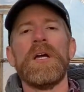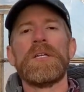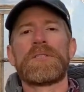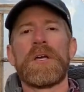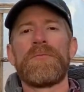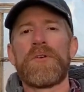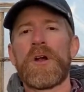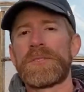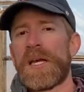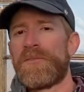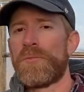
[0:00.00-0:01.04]
Some farms
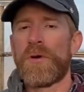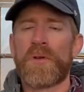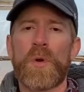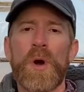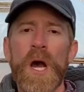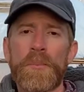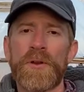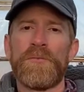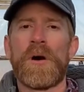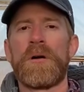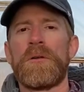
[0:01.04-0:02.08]
have more of a cooperative
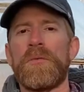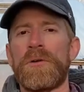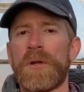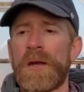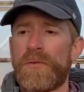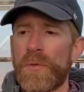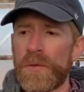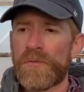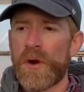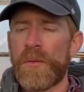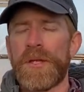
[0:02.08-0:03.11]
model, where you have one
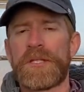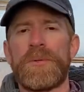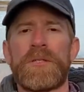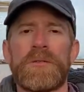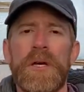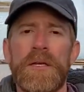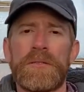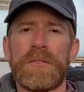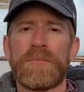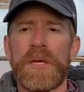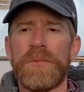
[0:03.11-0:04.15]
farm that
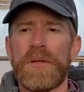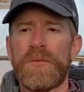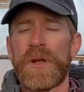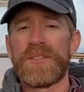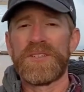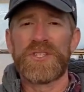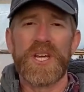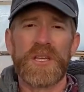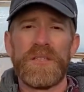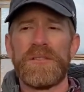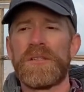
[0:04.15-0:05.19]
specializes maybe in raising
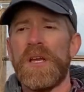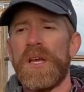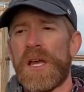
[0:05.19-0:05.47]
chickens,